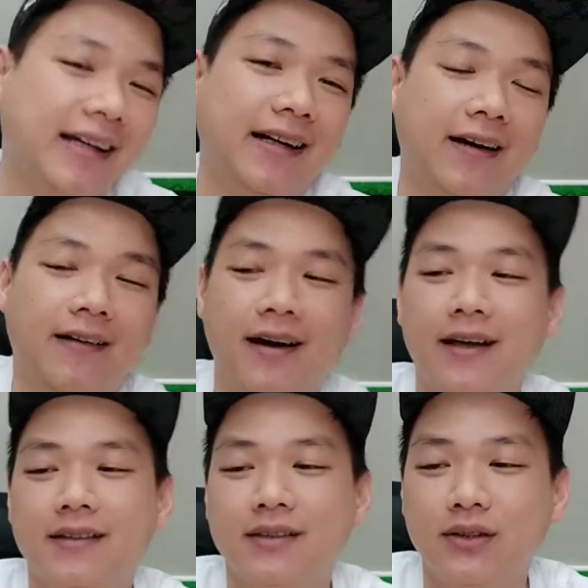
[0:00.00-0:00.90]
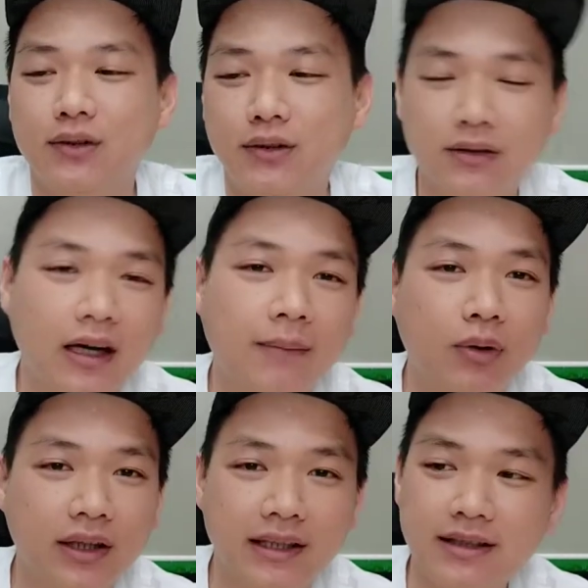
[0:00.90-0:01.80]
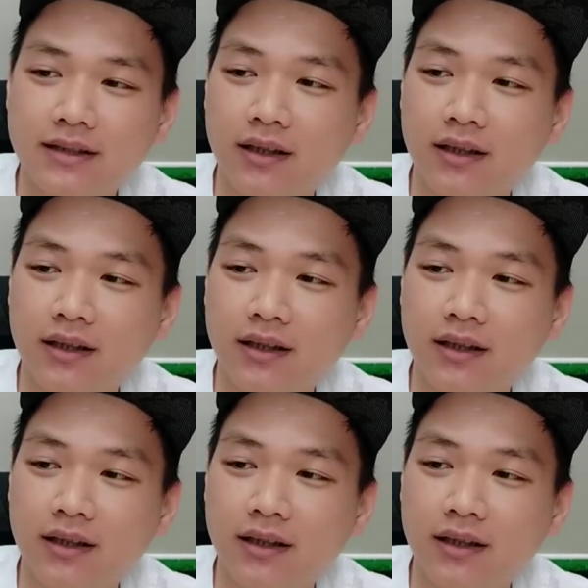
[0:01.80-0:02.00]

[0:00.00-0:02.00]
Alright, so I bought this